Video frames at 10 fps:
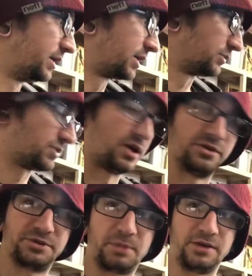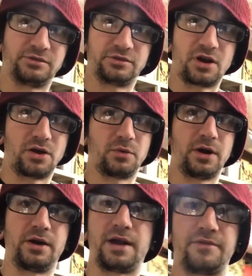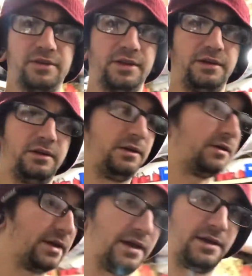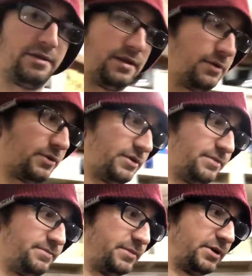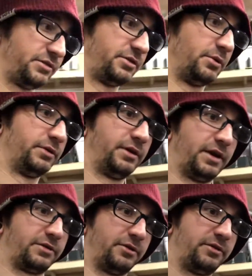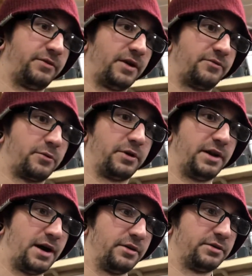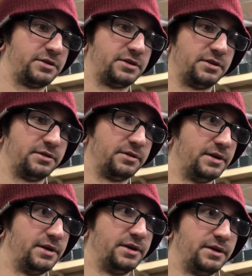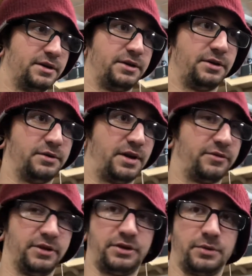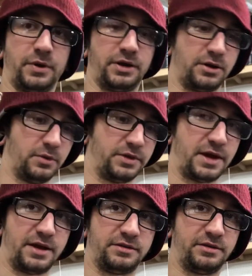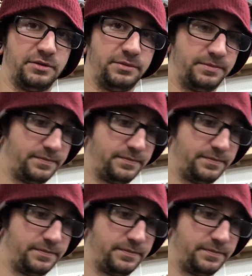comes with all the spacers, hardware, everything you need, and they were also only like $35–40, so you know, definitely a good way to go with that too.